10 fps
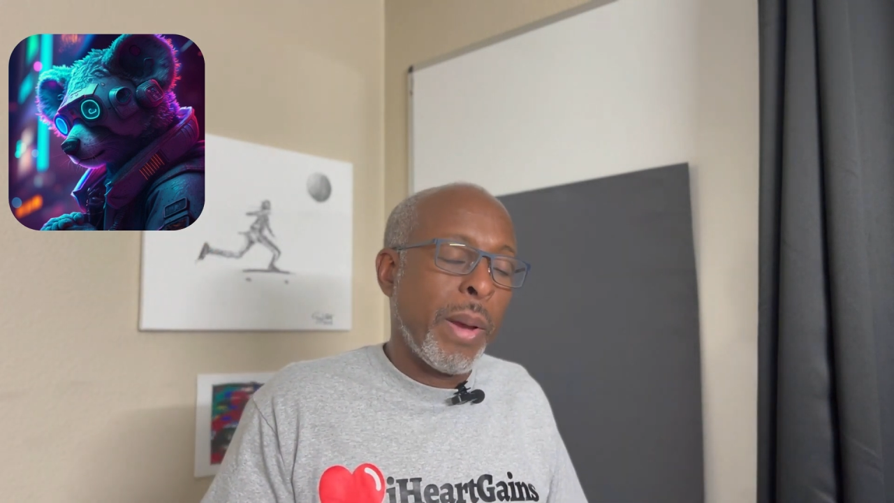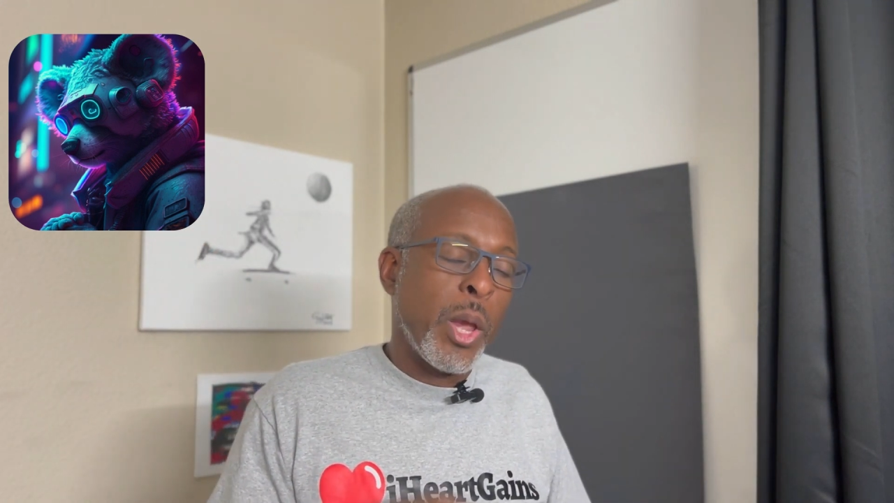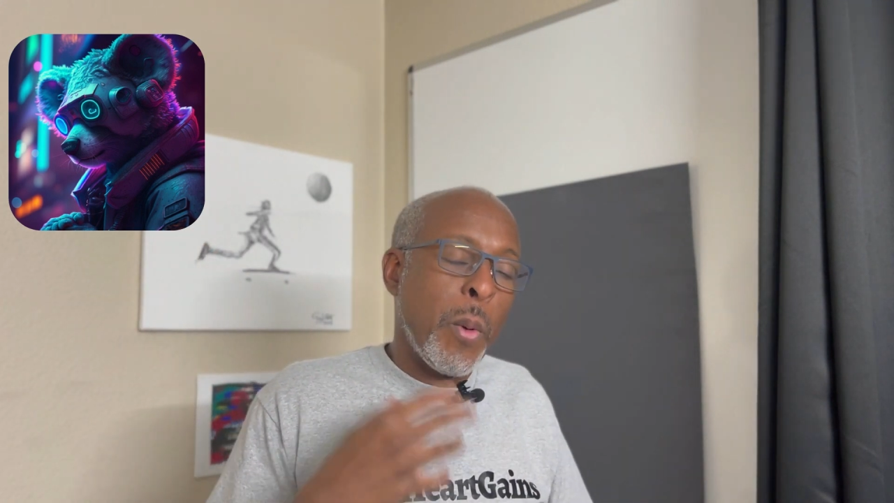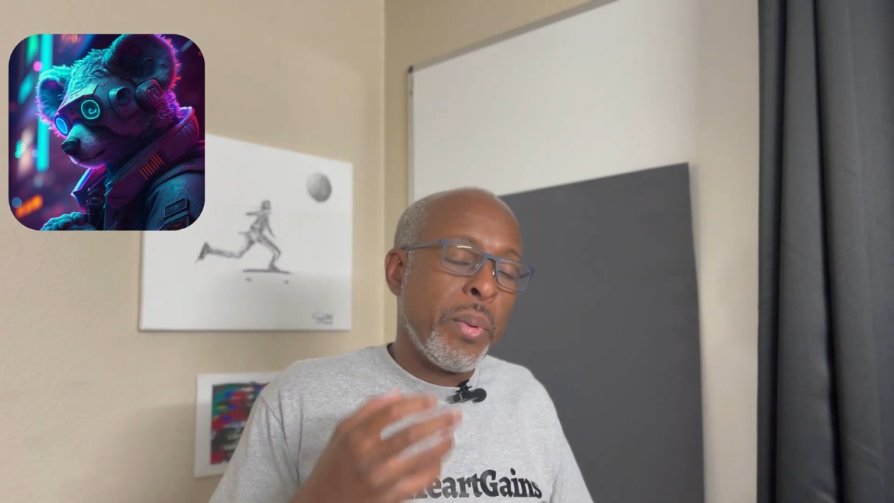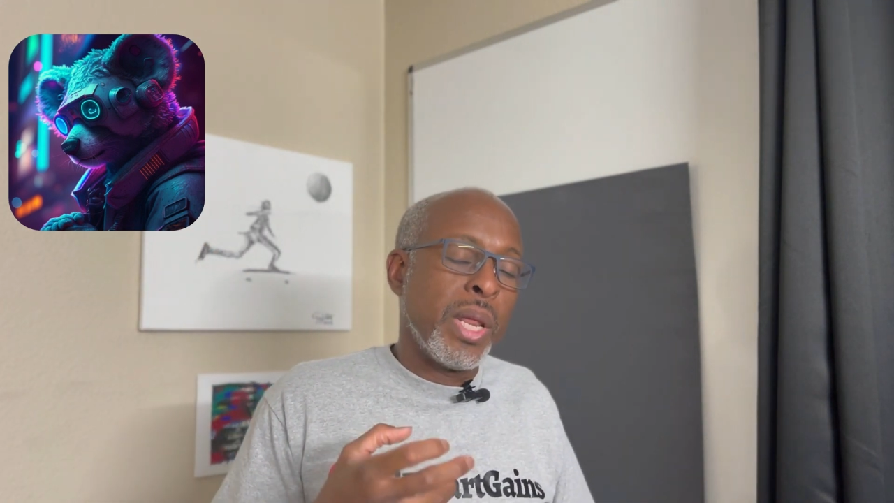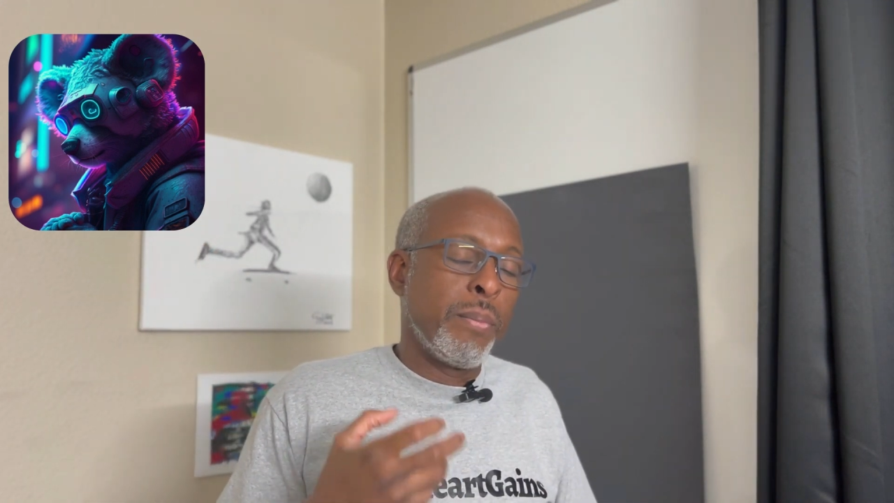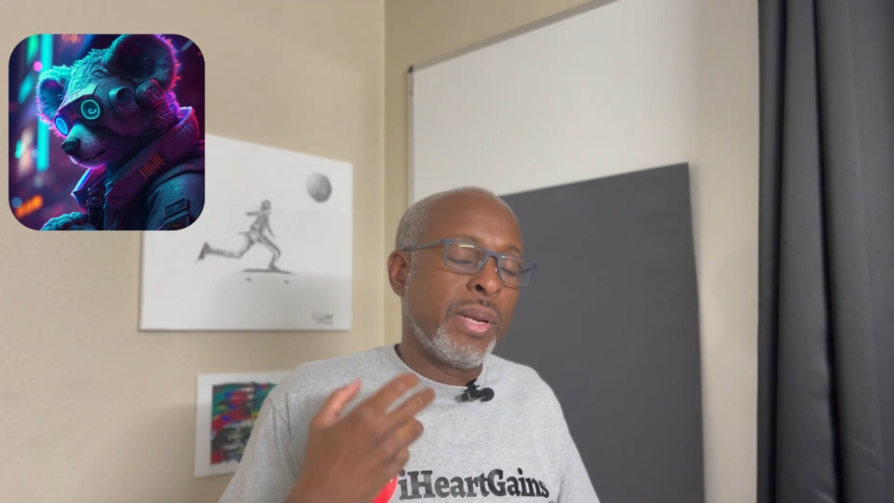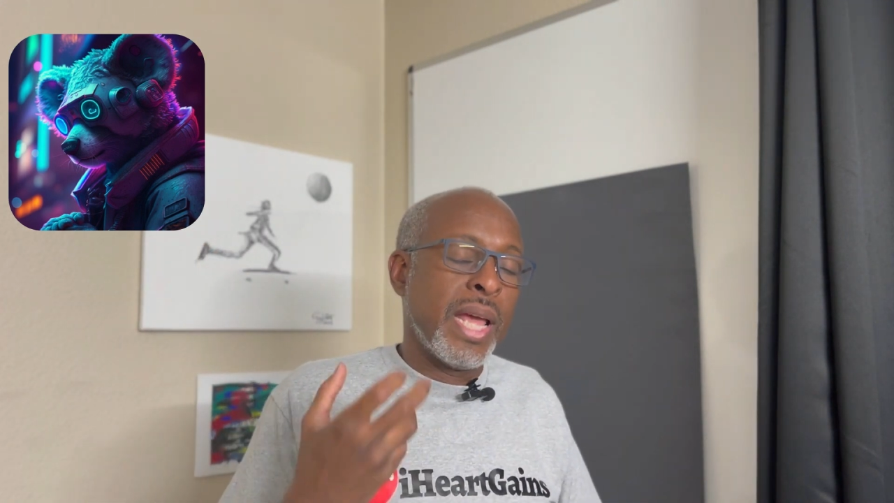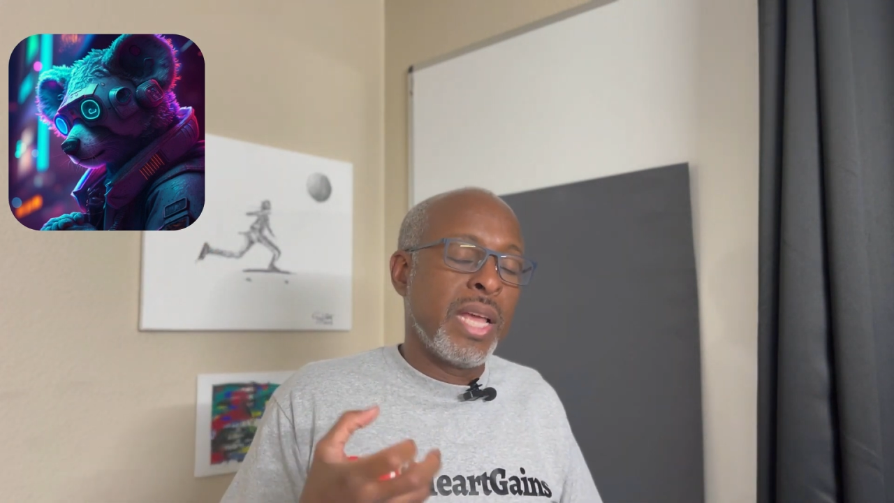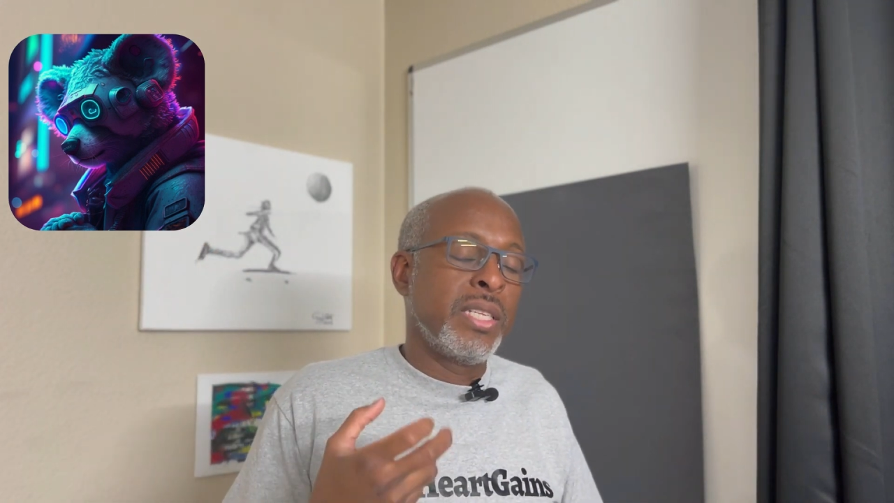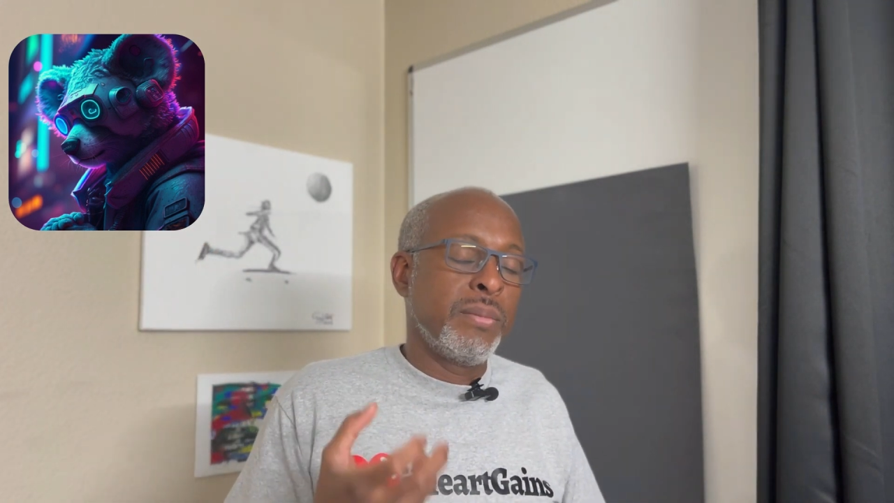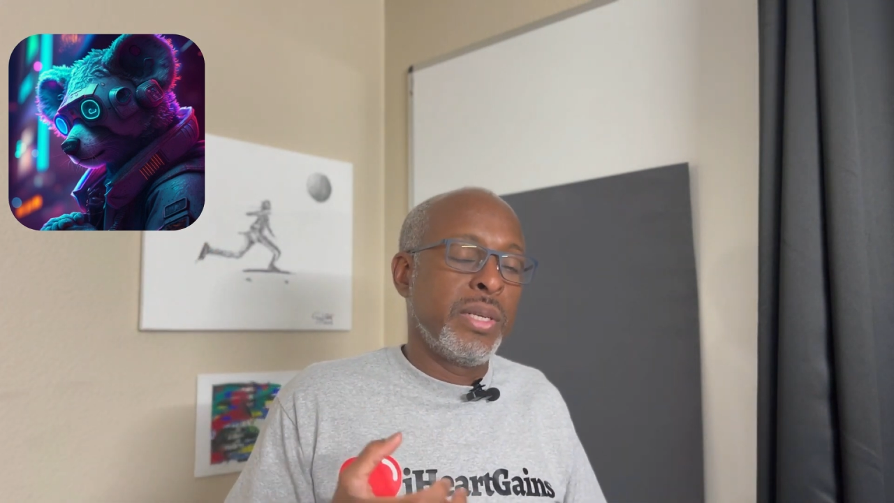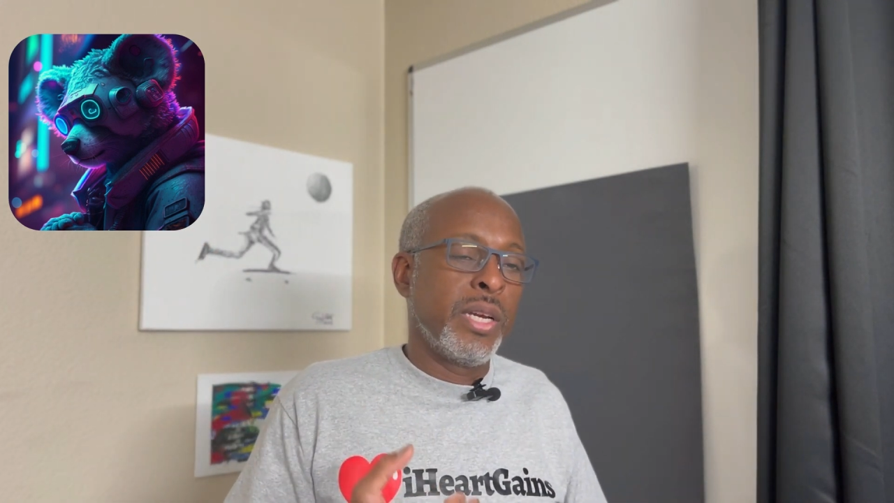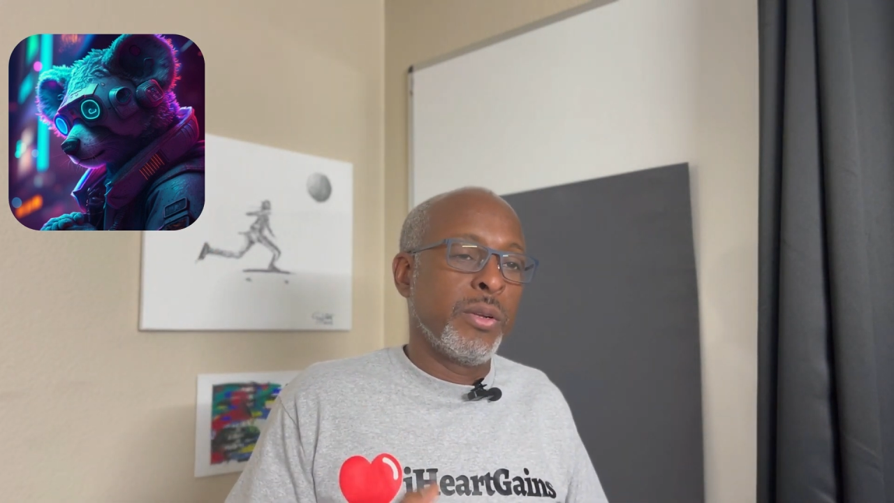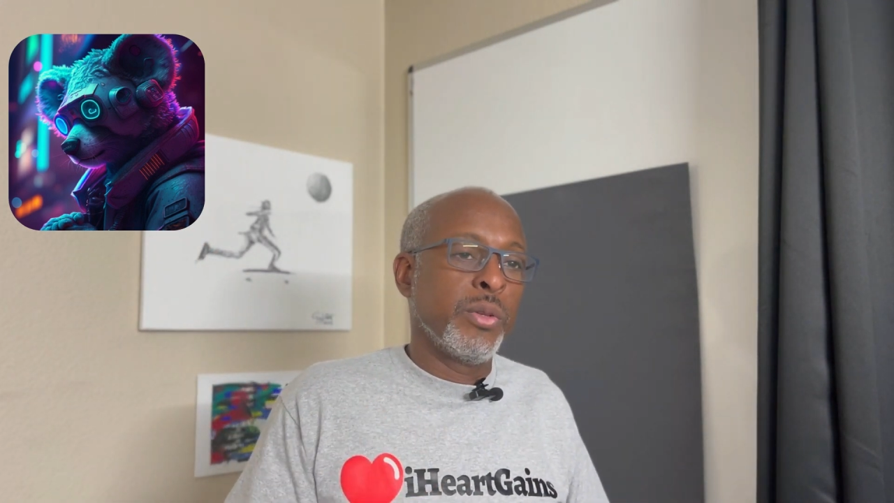opening potassium
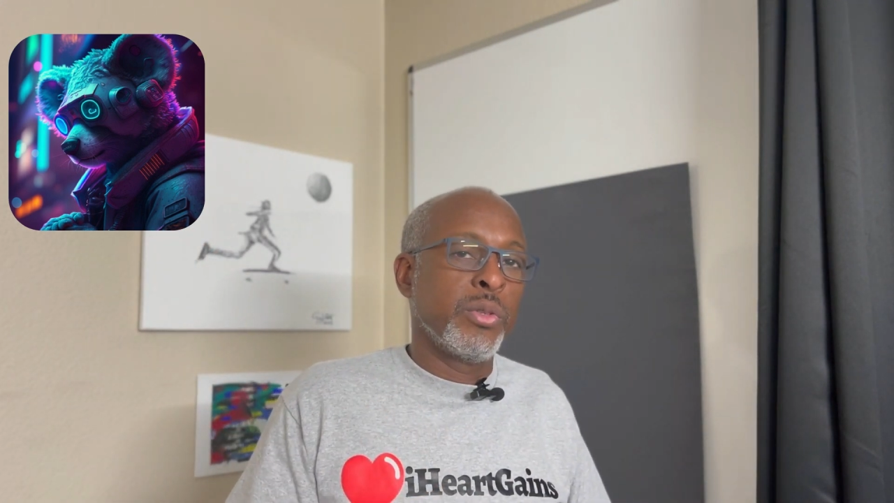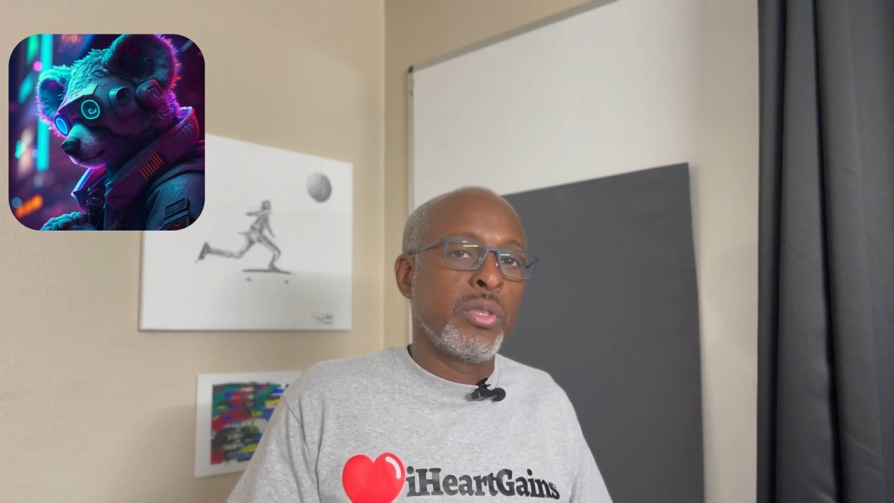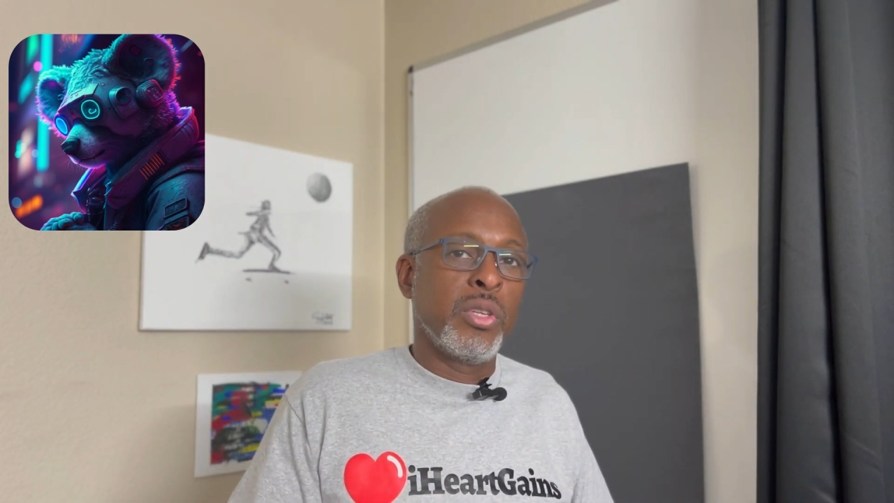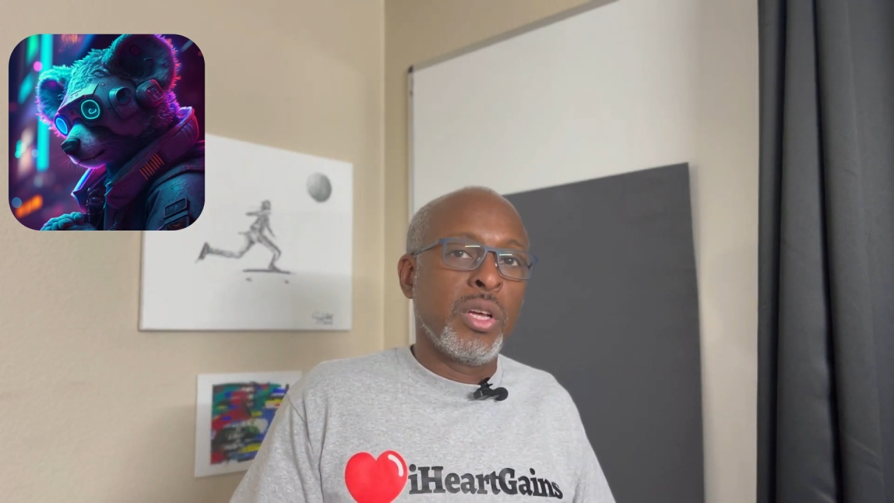channels,